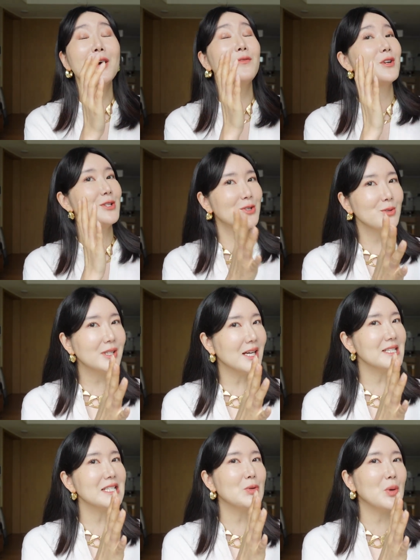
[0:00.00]
for two
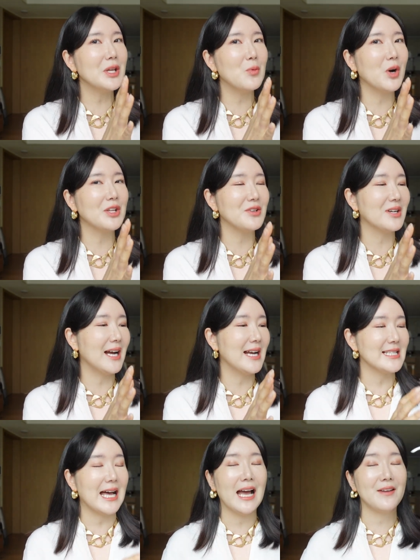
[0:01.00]
thousand twenty-one, you
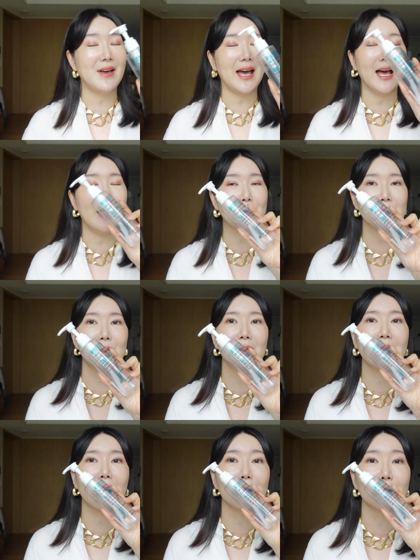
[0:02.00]
guys, I've
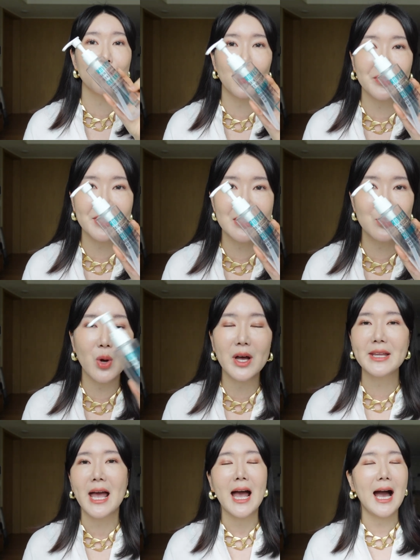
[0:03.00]
absolutely adored this
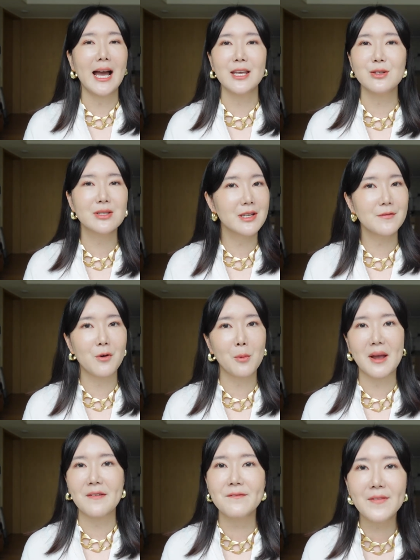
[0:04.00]
one. I used it for
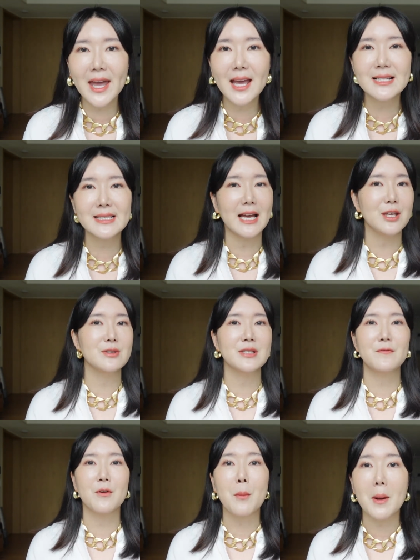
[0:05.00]
my face, I used
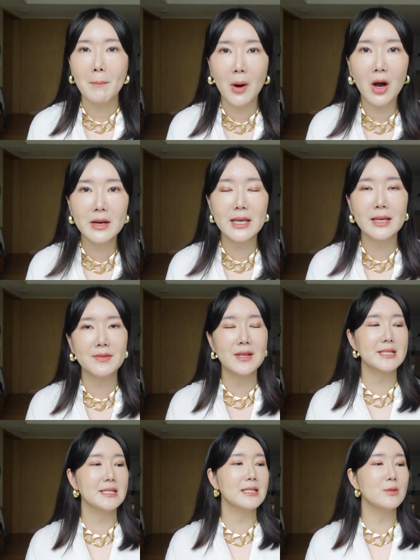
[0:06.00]
it for my body.
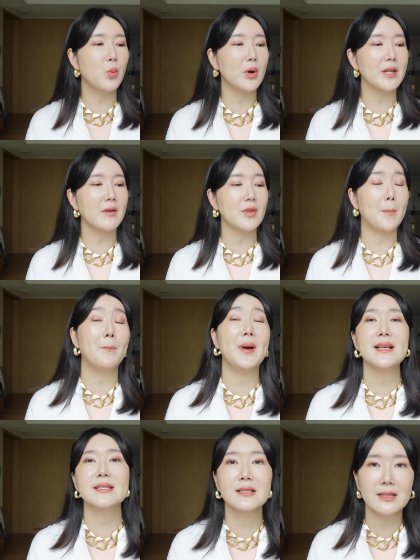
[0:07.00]
This is one of the
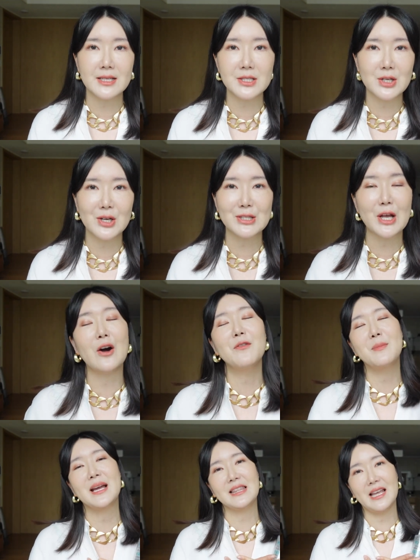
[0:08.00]
best cleansers
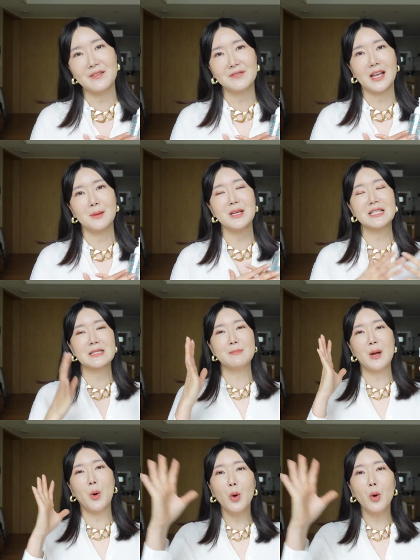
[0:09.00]
of my lifetime. It's my